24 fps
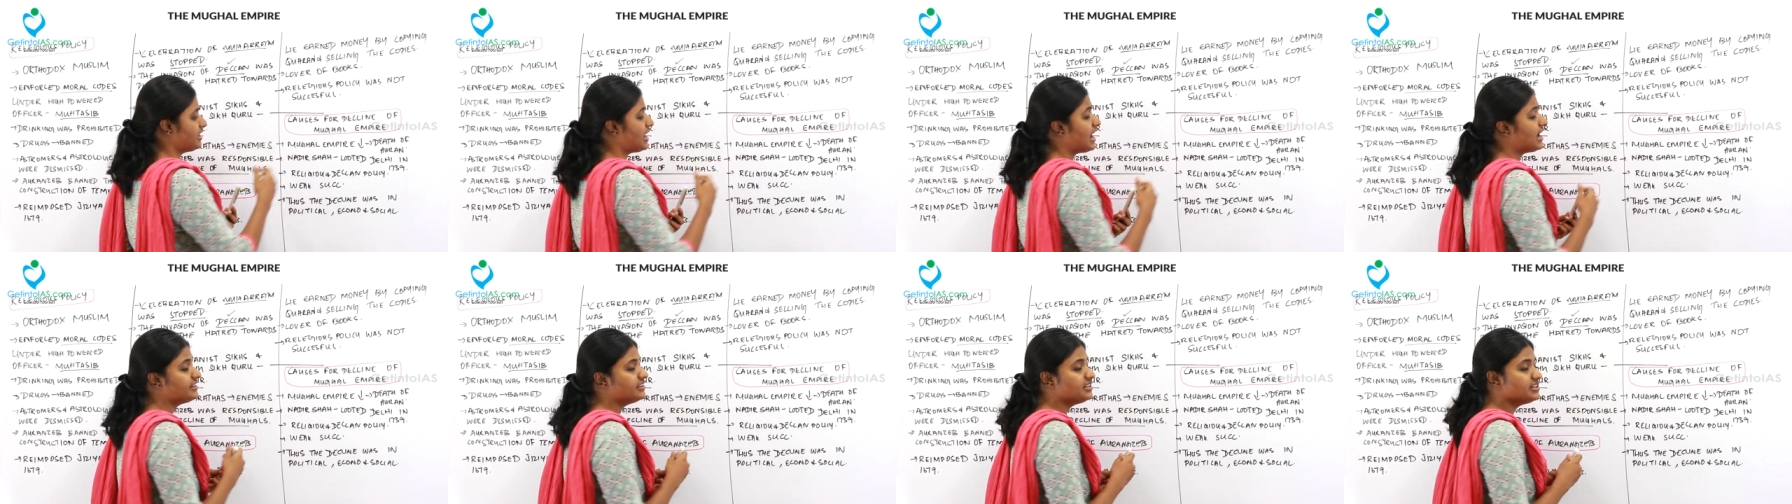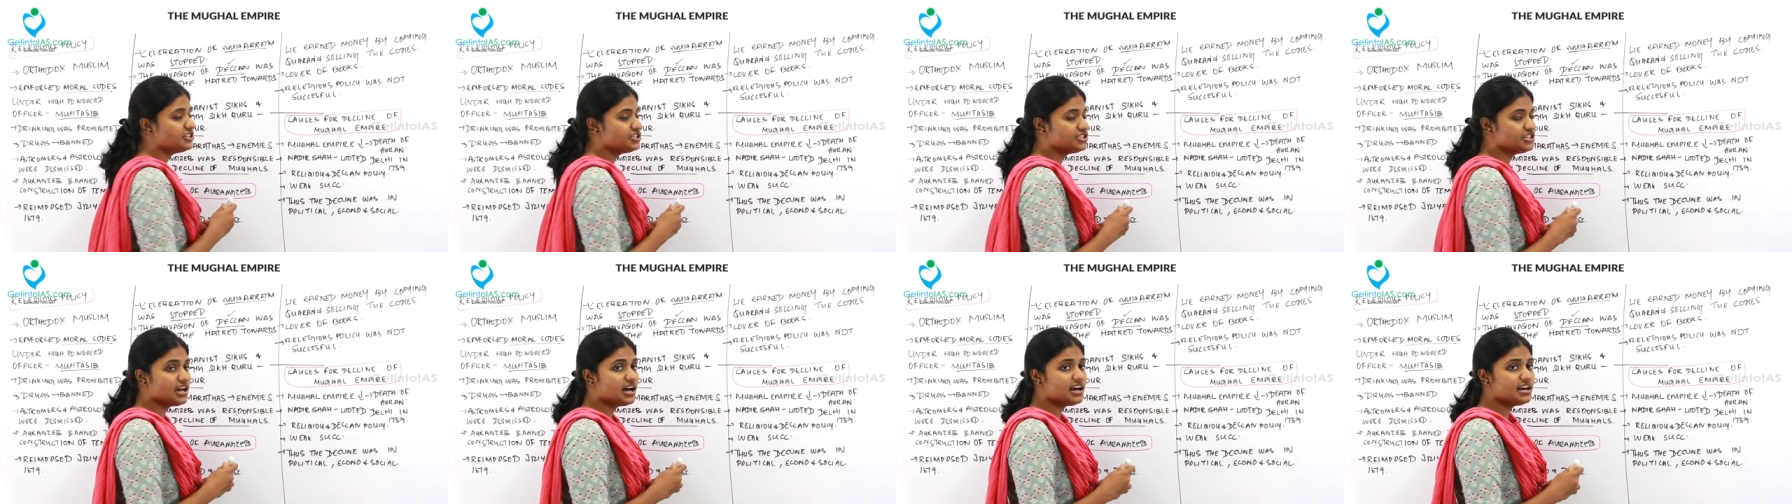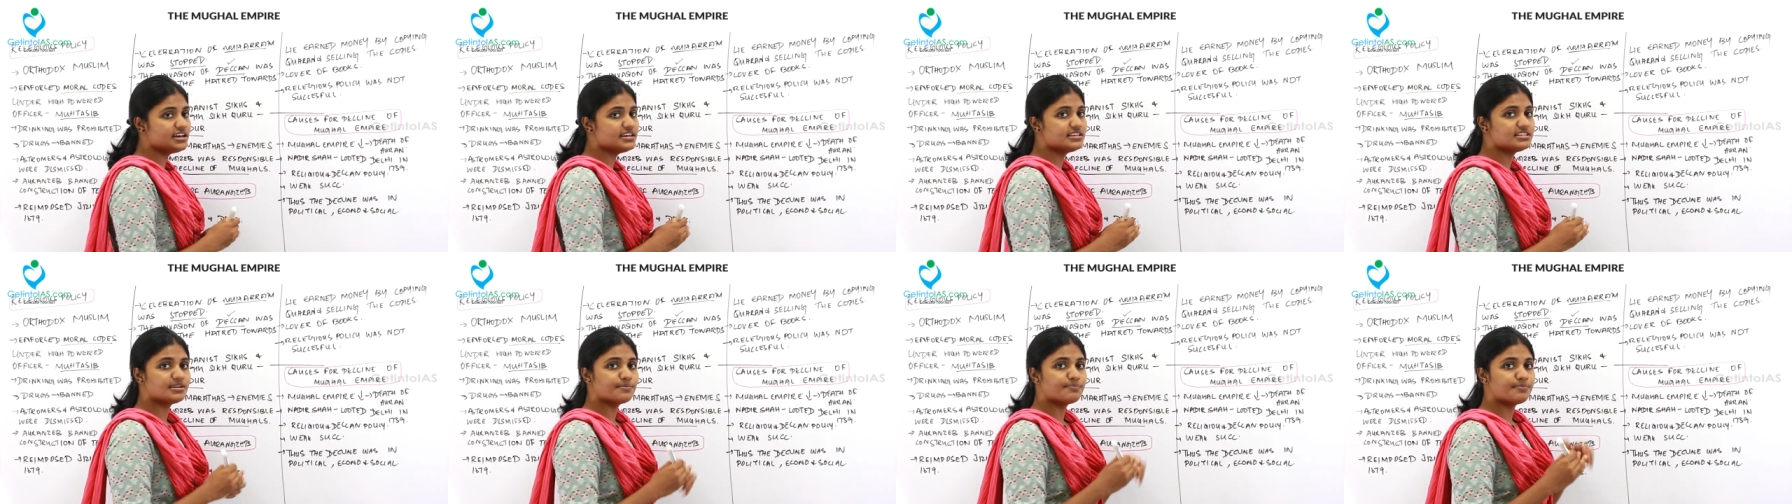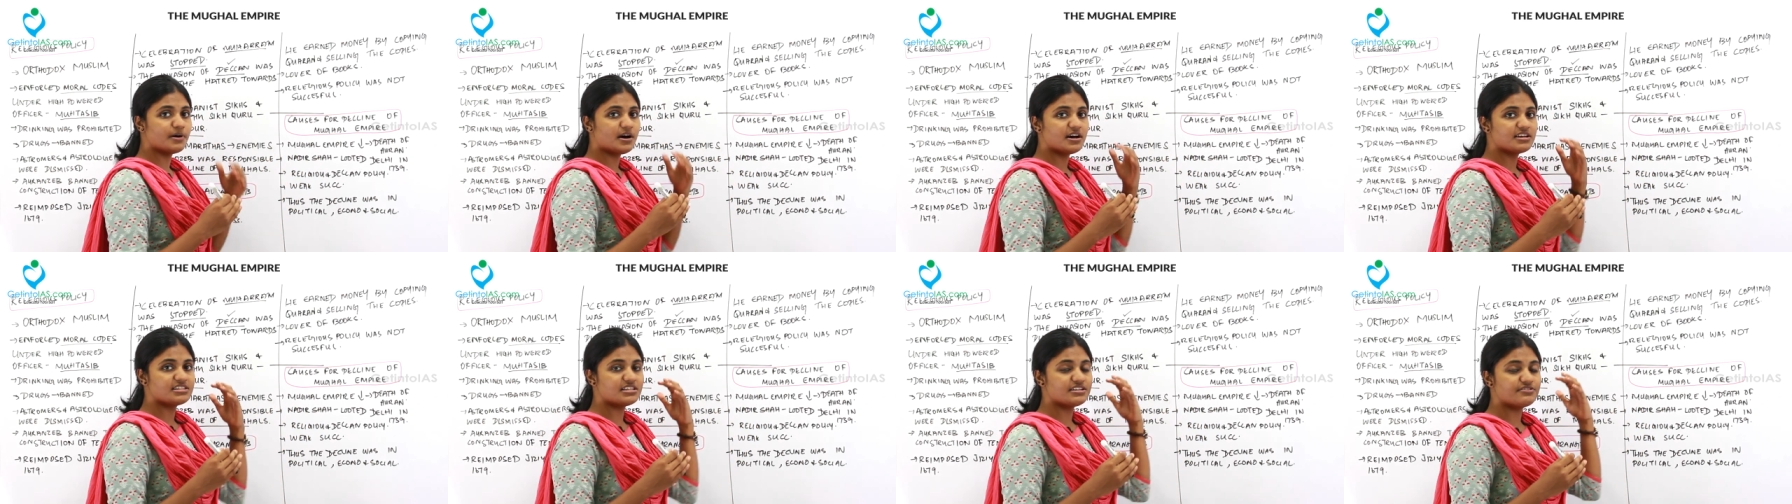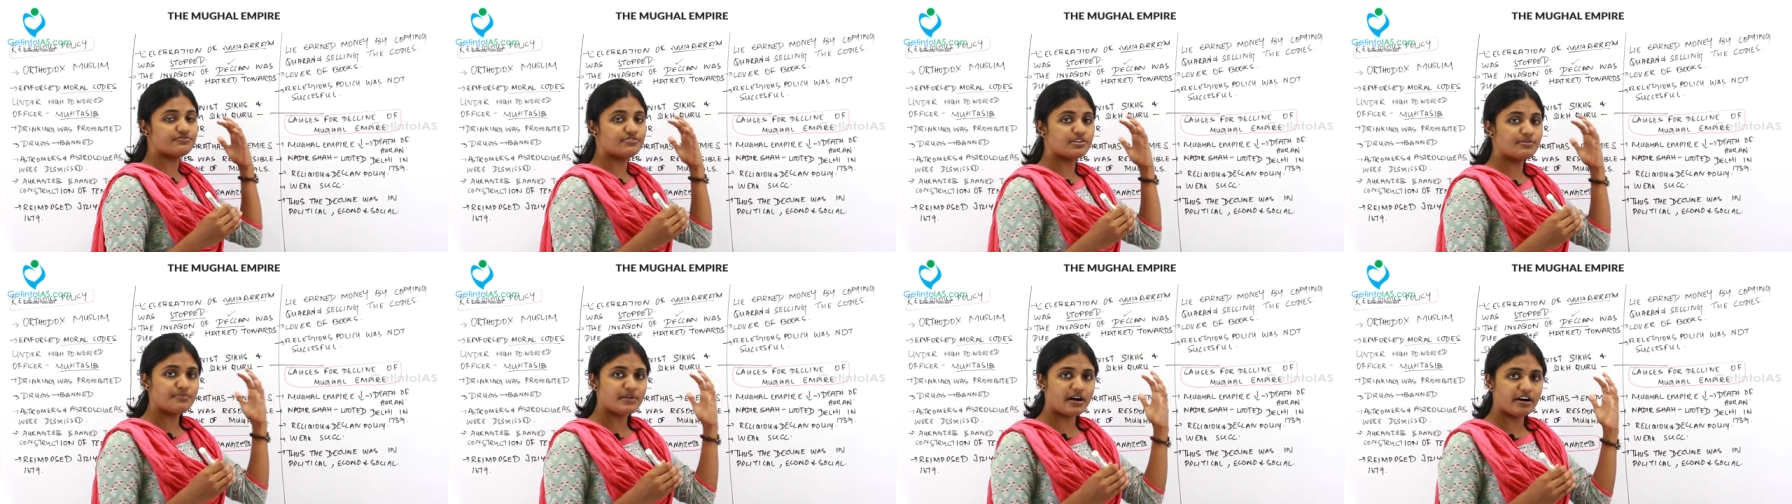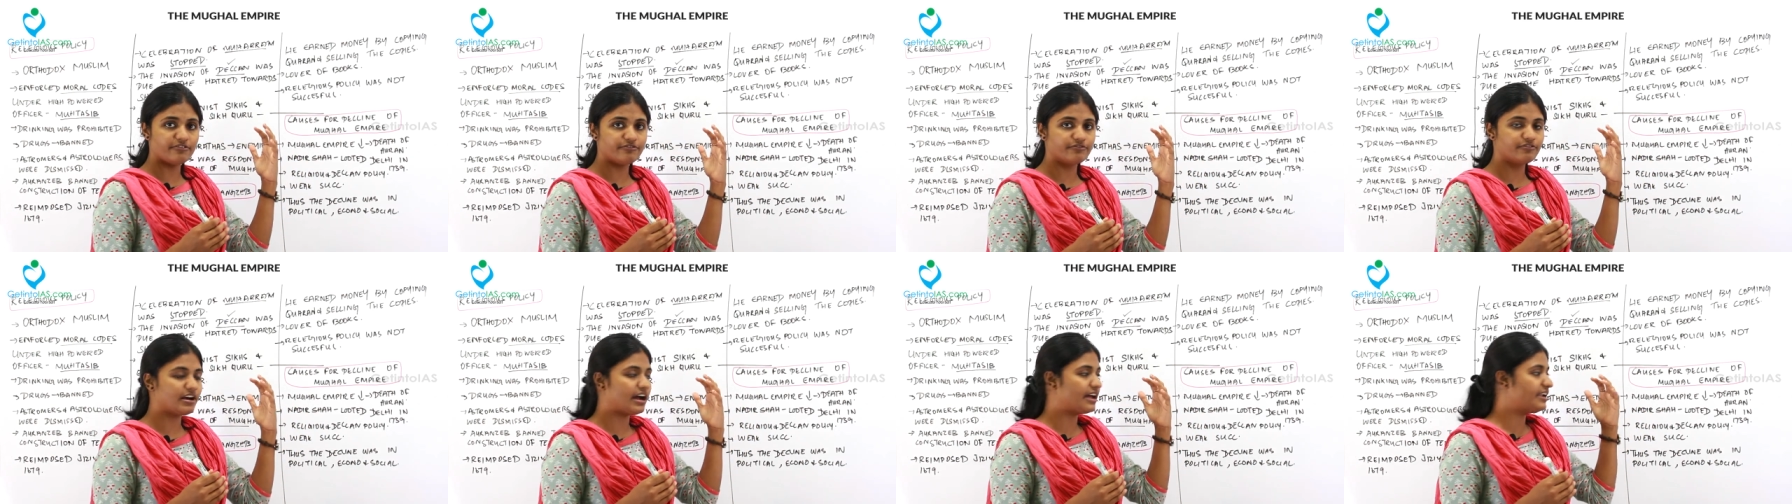Nadir Shah is a person from
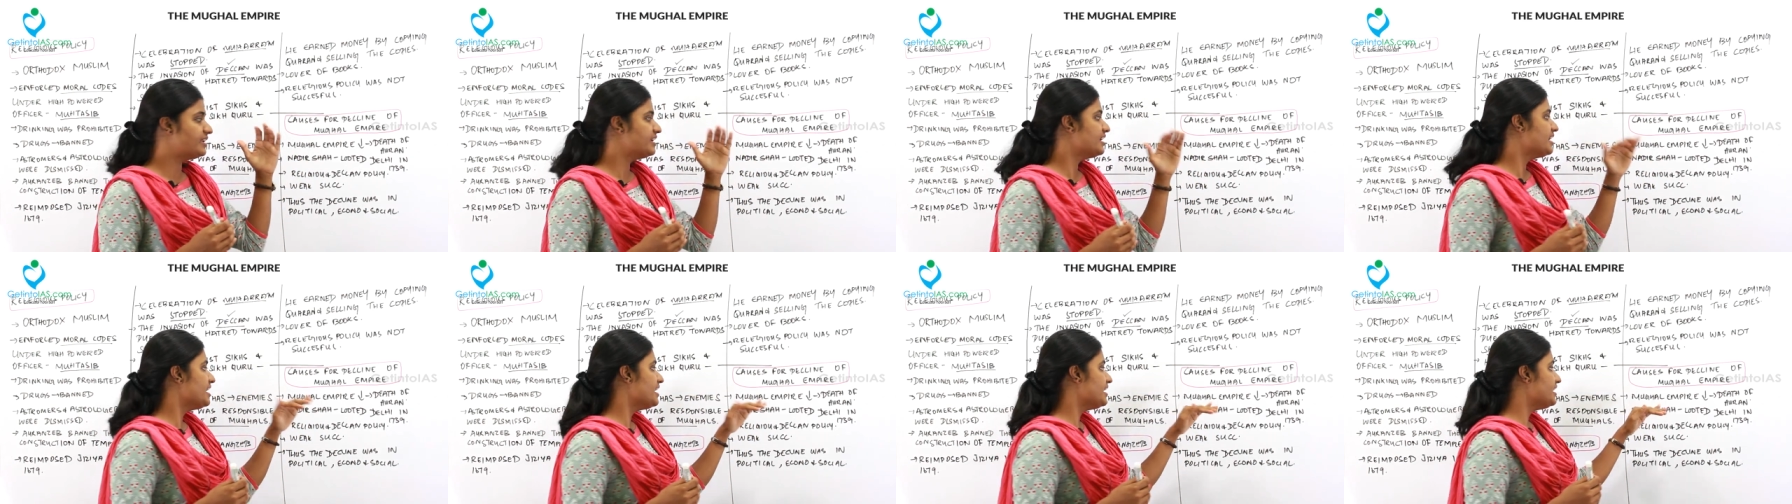Afghan.